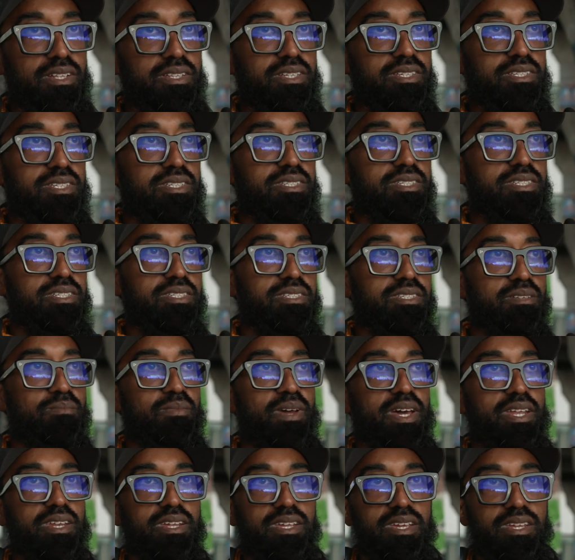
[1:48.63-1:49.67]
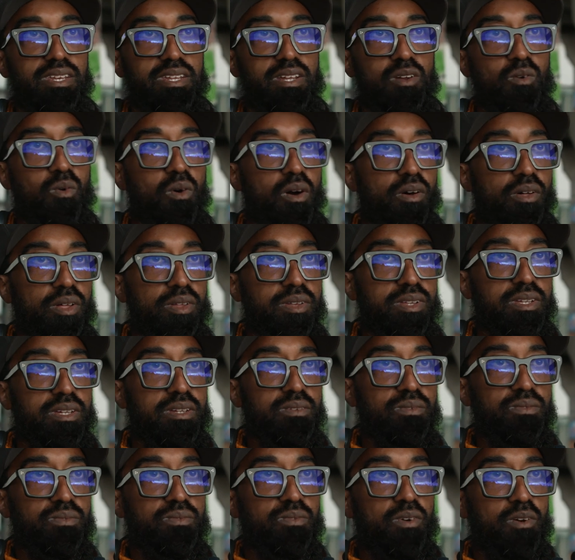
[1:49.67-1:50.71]
this is systematic
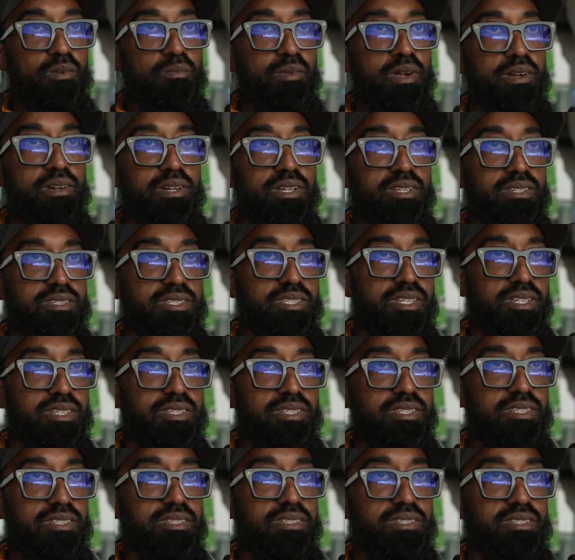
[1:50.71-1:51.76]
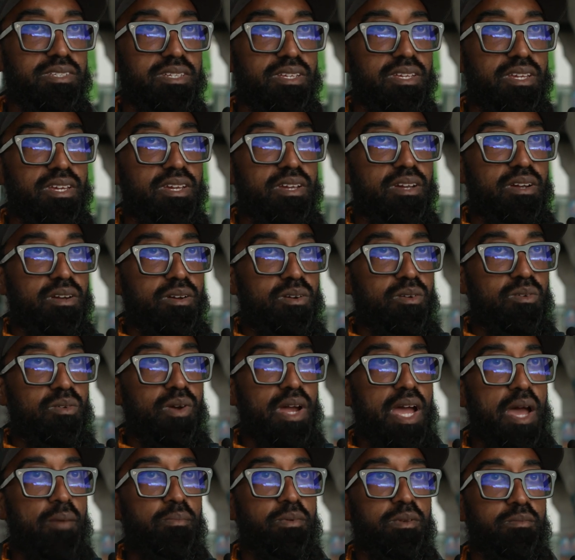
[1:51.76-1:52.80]
inequality for American citizens who
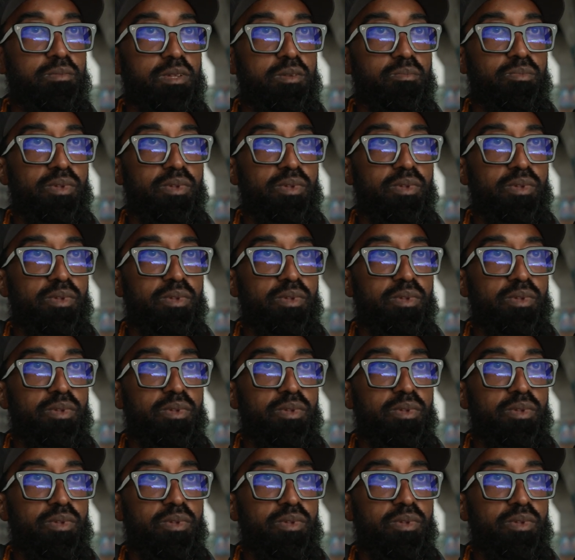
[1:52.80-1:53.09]
happen to be